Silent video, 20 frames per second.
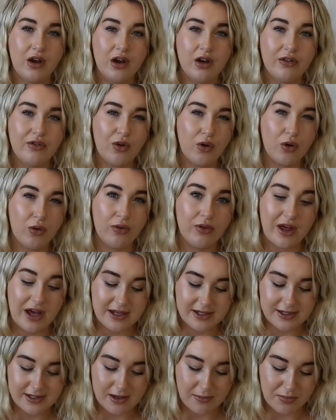kind of on that
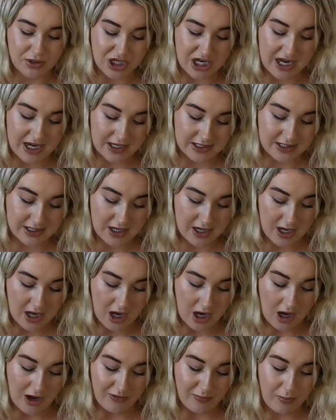subject,
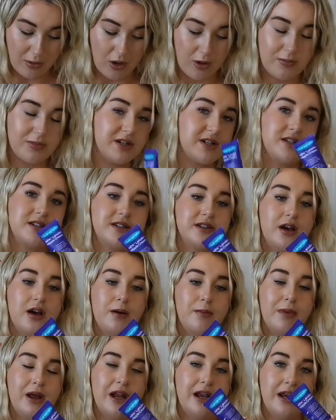I've popped
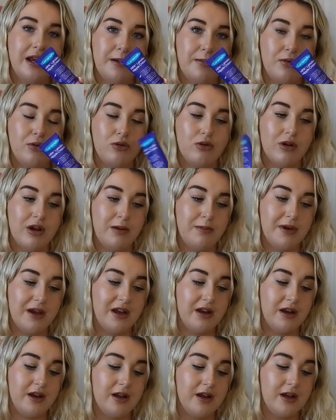some nipple cream
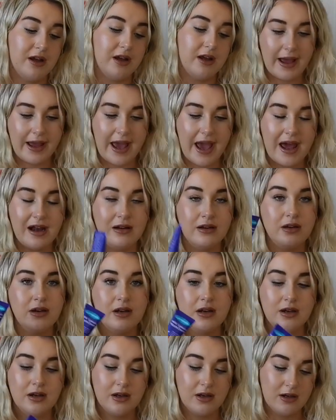in. Again,
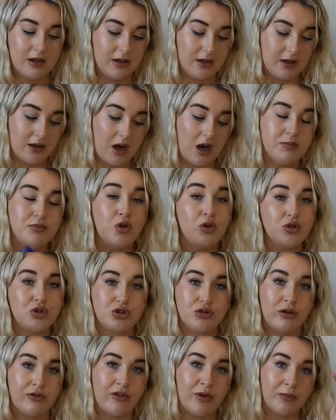I'm not
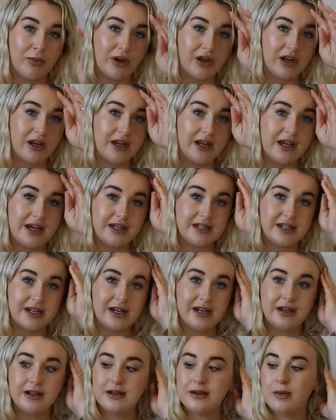sure if I'm going to need
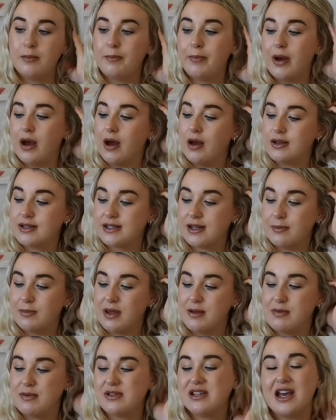it, but some
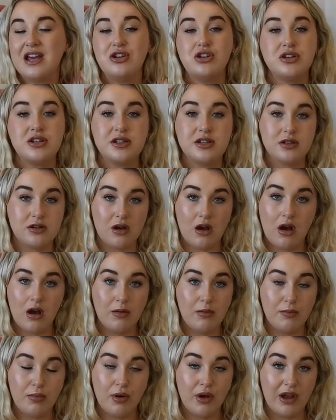people say just start
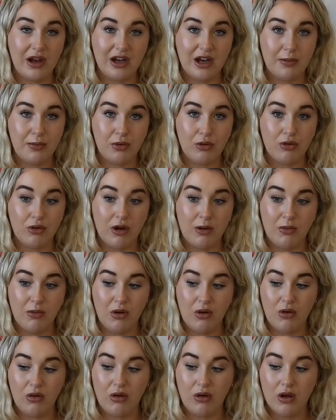putting nipple cream
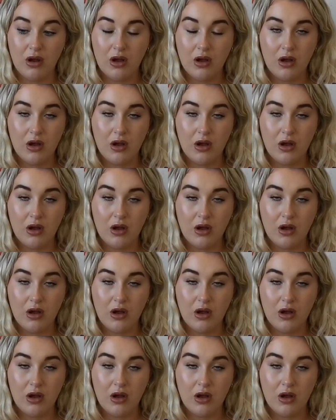on